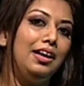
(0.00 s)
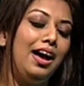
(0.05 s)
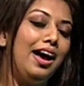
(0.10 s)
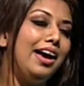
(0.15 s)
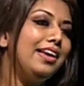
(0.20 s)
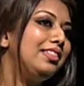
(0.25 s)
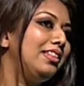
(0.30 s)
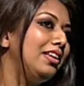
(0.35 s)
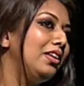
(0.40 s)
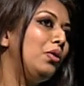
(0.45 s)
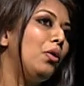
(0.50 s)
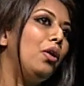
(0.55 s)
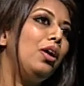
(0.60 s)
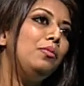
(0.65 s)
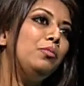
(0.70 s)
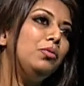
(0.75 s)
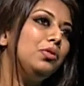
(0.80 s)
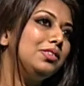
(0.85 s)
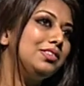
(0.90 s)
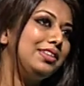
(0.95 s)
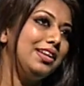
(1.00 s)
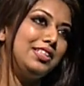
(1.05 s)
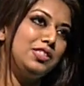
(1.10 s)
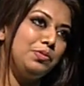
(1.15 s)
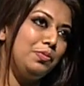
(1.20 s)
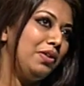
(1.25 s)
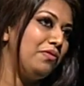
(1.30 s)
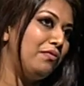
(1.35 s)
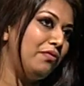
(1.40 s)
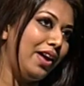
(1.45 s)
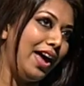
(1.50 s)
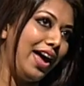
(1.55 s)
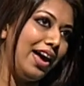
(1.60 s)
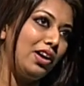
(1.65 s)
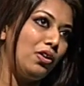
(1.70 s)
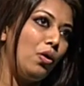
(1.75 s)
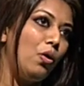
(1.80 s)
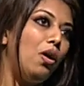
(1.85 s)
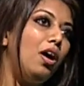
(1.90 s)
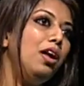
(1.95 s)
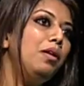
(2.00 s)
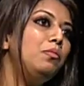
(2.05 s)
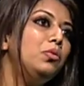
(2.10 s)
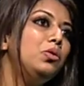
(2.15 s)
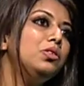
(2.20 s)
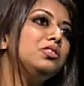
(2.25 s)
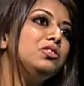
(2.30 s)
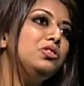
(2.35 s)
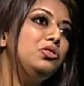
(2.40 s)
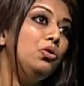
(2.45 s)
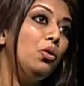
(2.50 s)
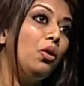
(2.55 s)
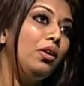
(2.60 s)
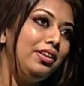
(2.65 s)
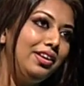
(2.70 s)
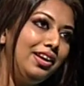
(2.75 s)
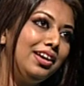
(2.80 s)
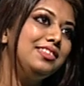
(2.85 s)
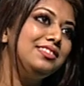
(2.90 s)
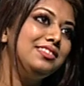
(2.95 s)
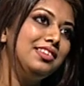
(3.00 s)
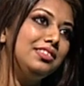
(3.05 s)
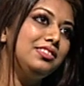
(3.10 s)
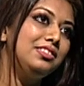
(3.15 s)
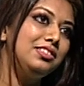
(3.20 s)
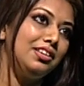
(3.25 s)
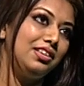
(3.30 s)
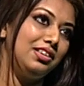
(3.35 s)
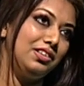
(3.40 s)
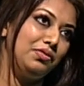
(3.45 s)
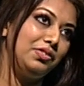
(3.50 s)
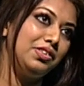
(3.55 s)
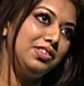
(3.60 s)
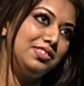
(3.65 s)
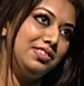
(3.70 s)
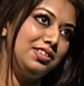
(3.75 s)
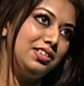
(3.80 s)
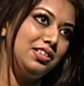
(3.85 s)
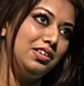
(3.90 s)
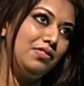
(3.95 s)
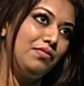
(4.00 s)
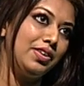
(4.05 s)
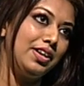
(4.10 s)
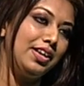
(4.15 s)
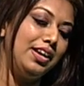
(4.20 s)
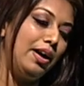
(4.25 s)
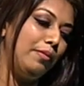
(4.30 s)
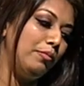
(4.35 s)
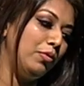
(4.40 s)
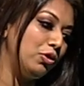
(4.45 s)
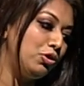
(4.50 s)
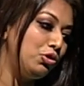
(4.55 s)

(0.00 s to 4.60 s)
I think, almost, let's be frank, almost non-existent for the city of Colombo.